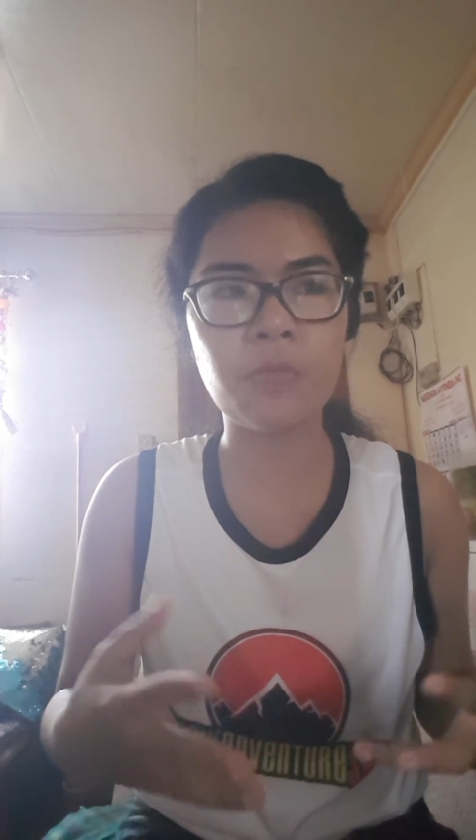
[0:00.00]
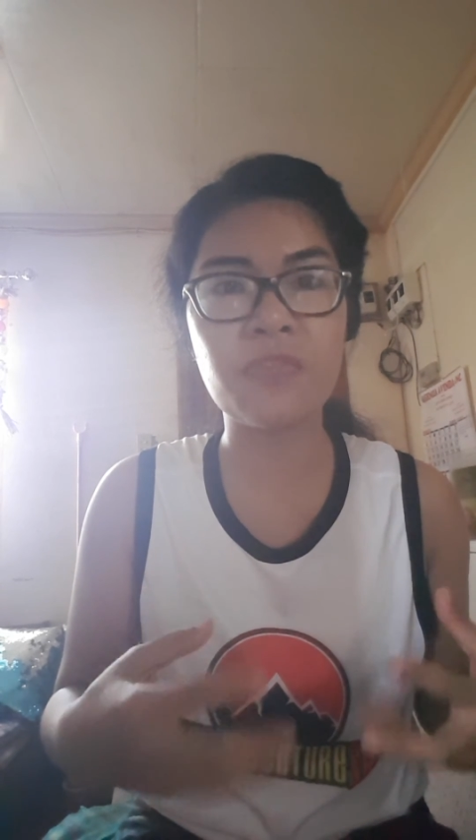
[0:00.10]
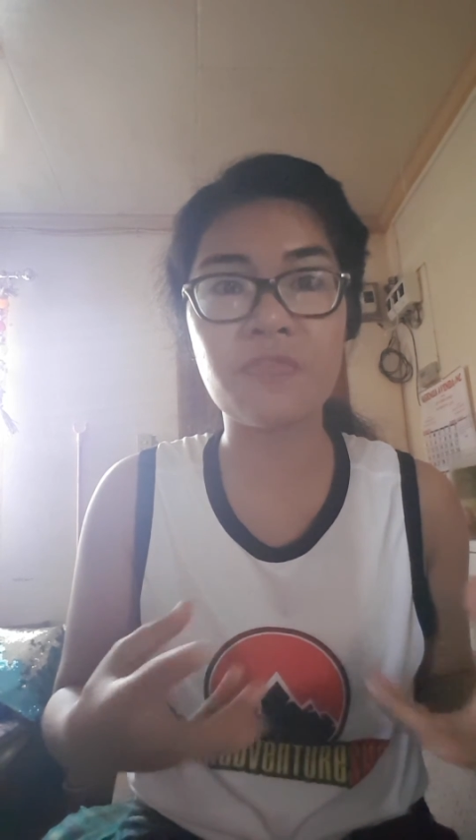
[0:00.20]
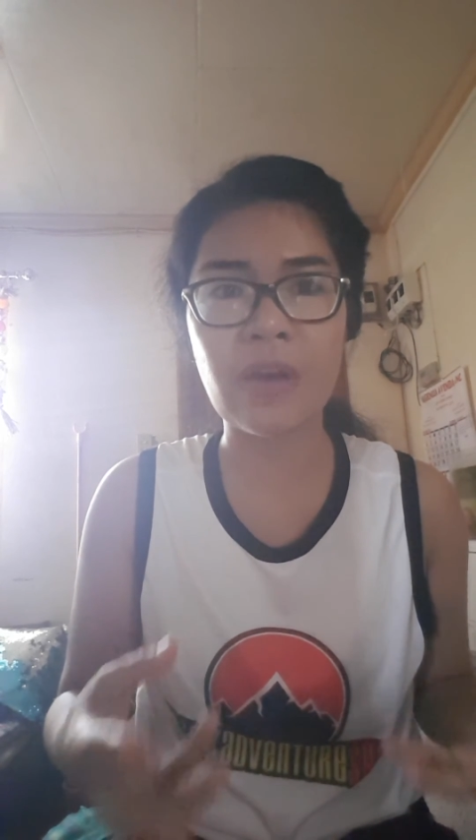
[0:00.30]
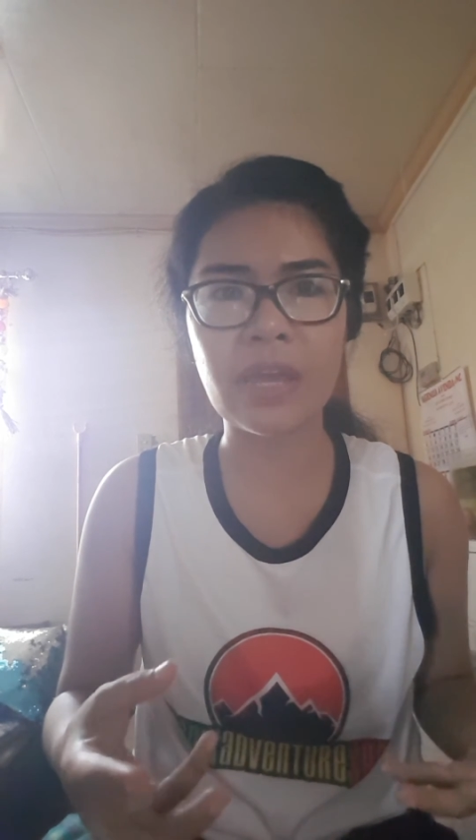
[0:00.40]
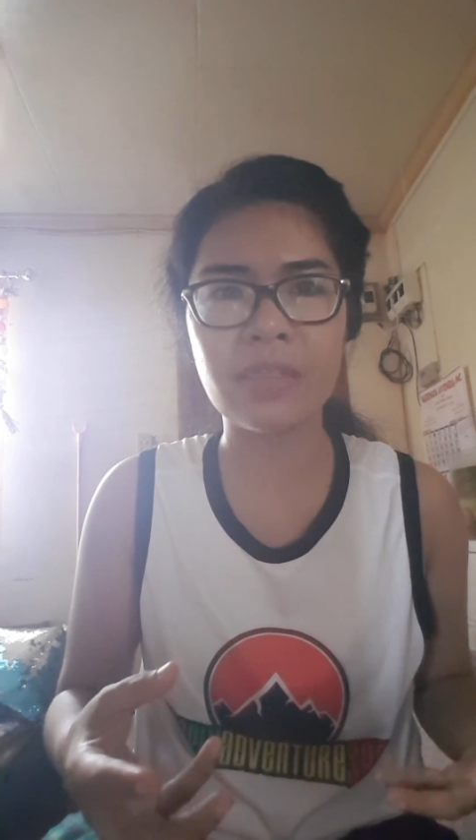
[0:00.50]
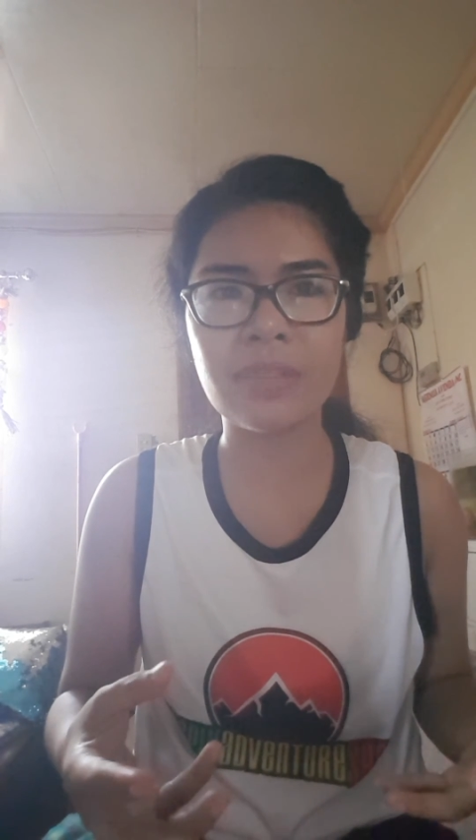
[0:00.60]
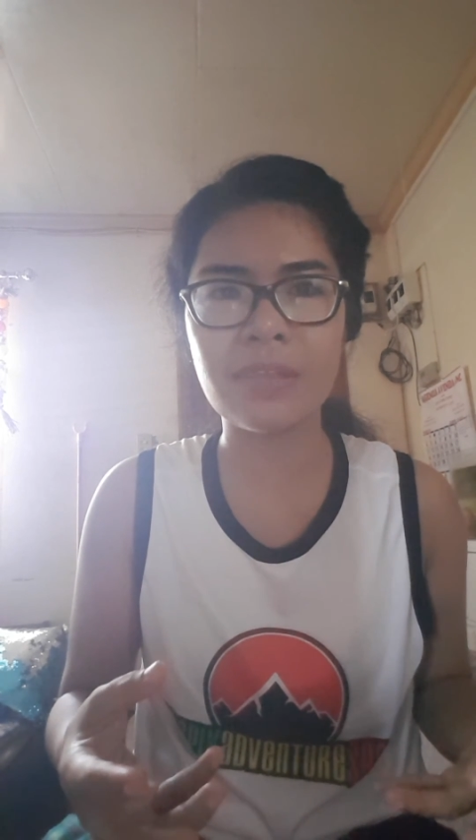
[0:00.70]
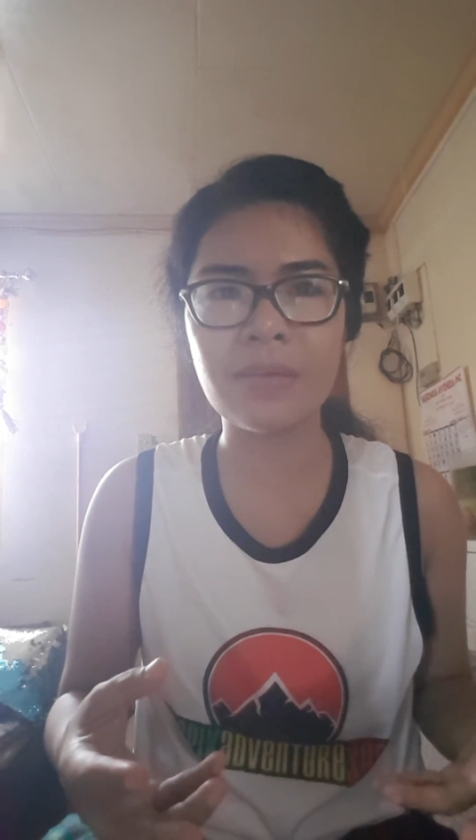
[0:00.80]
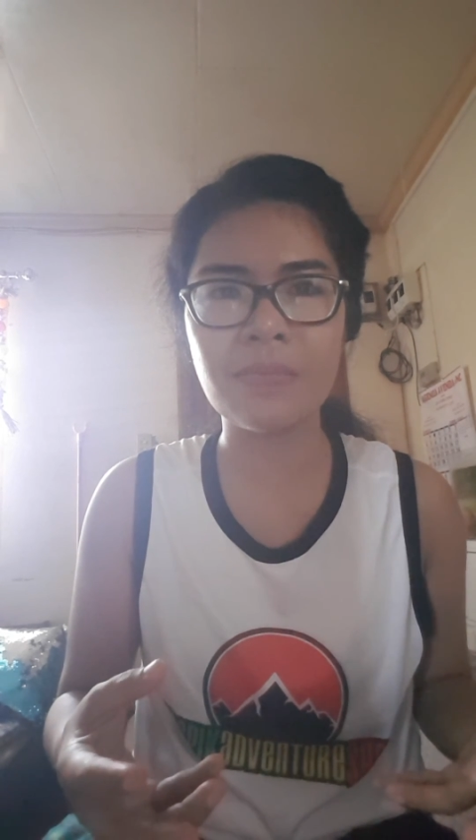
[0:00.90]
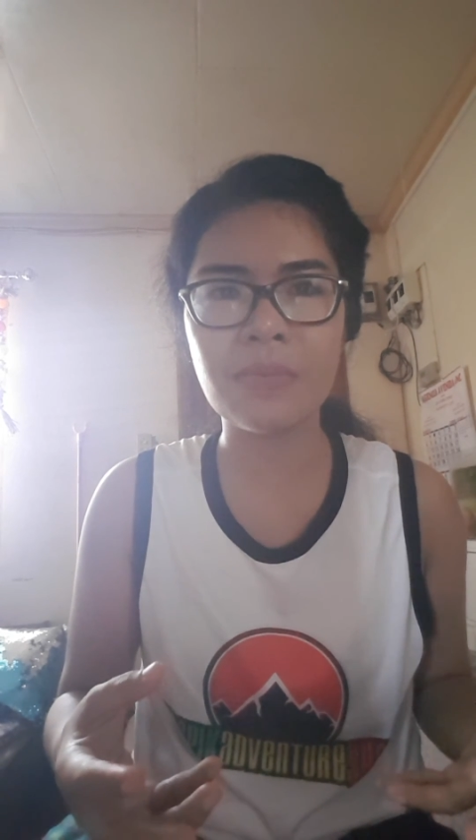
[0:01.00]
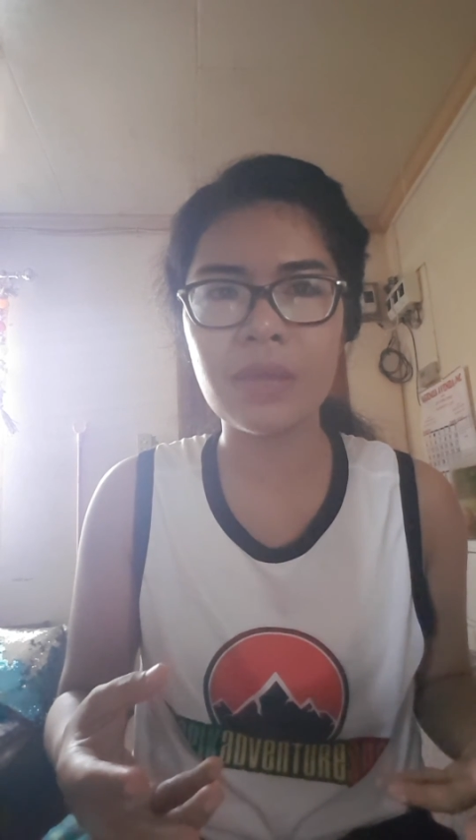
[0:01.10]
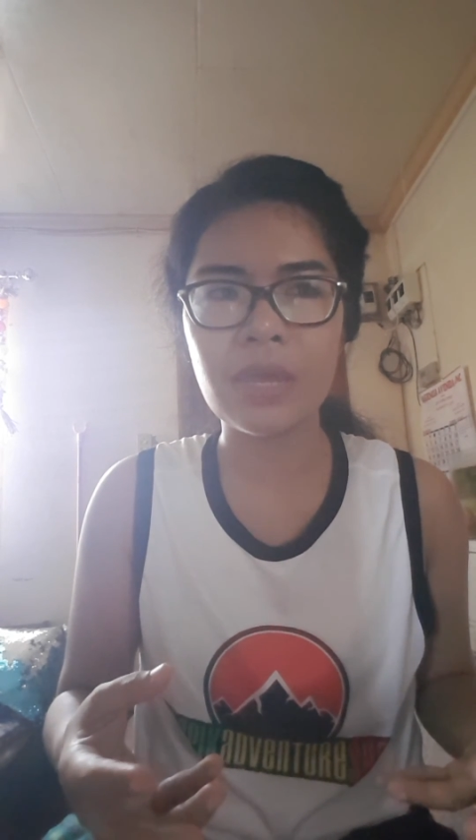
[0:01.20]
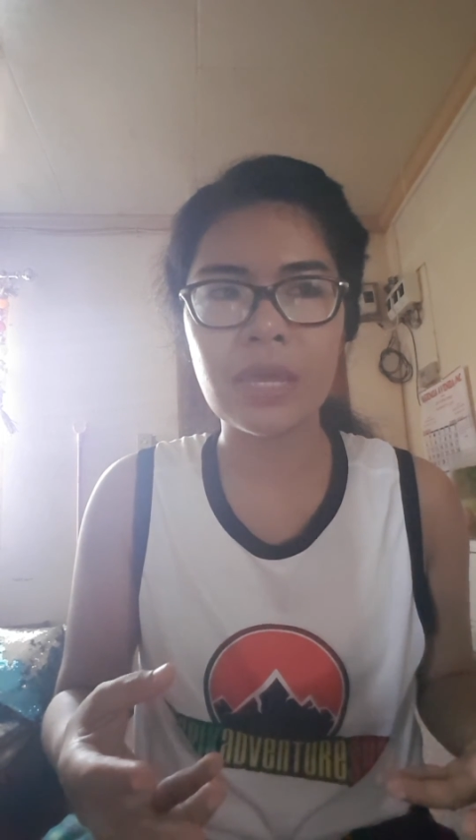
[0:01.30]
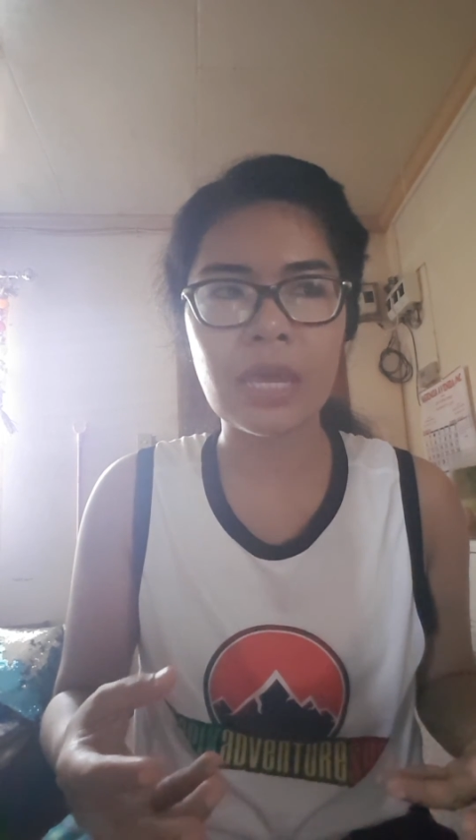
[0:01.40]
refine them
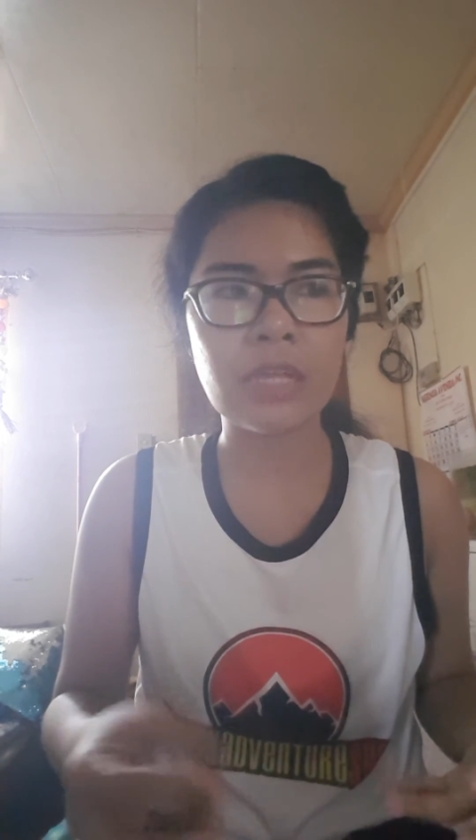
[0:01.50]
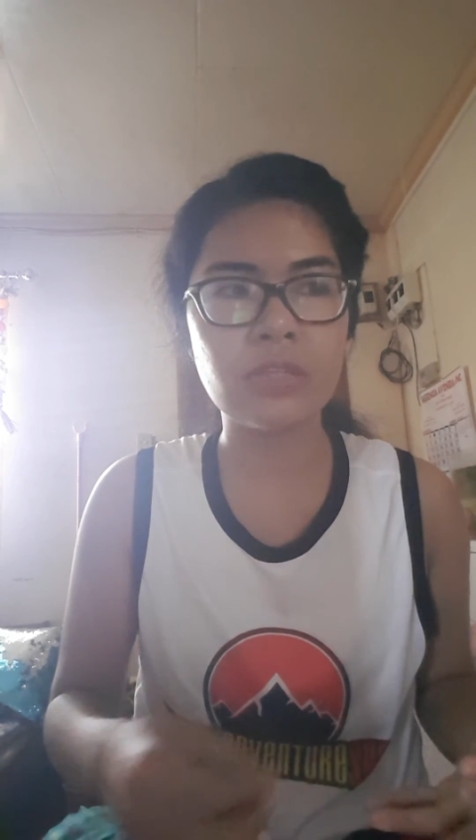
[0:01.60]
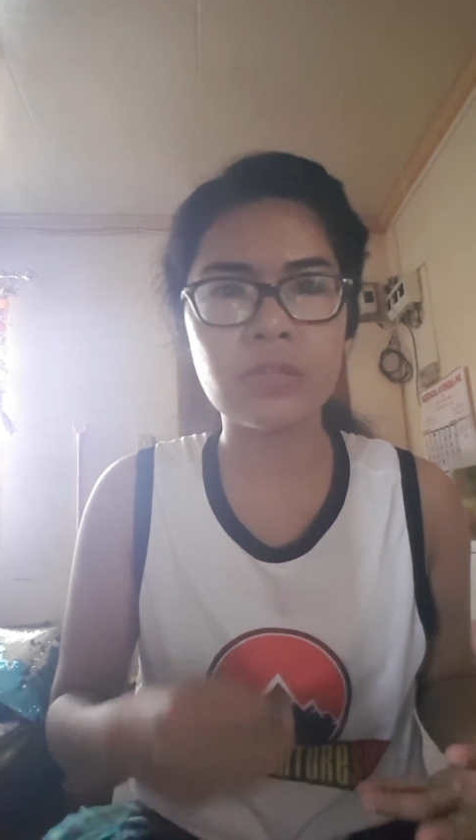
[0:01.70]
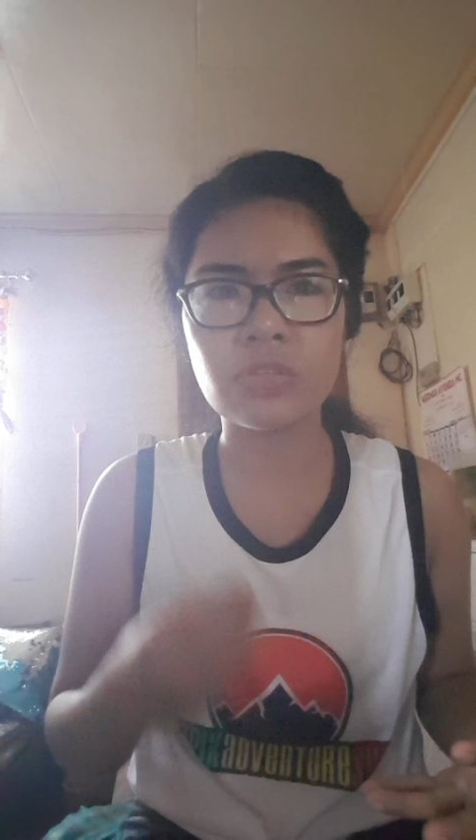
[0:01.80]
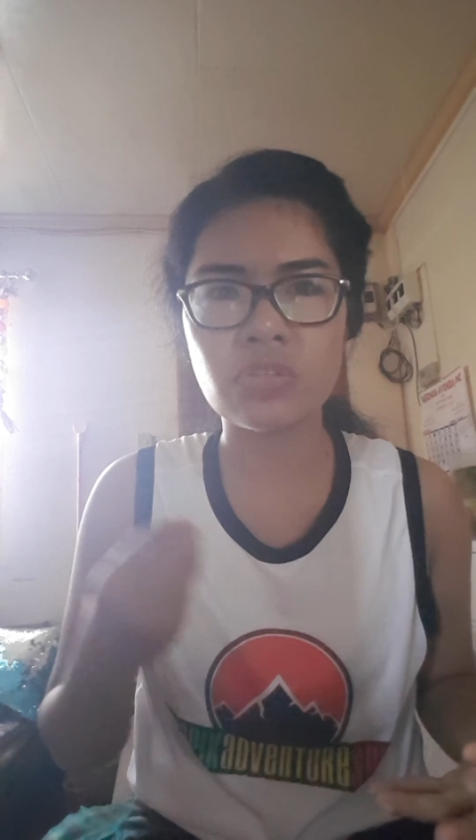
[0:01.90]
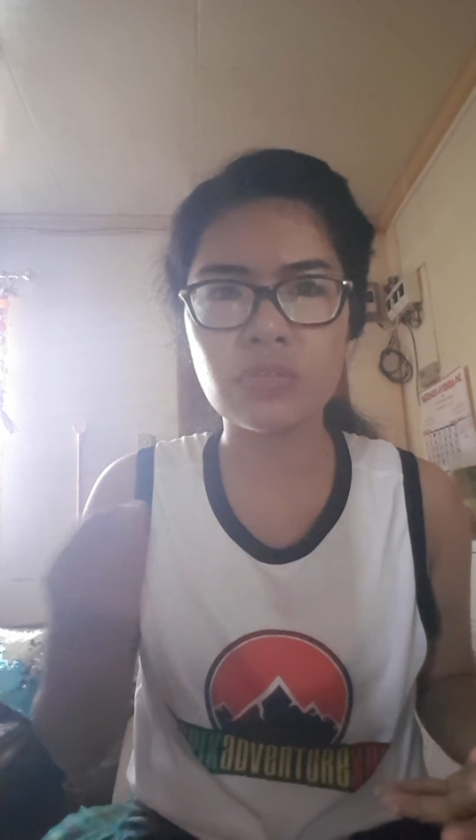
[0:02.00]
and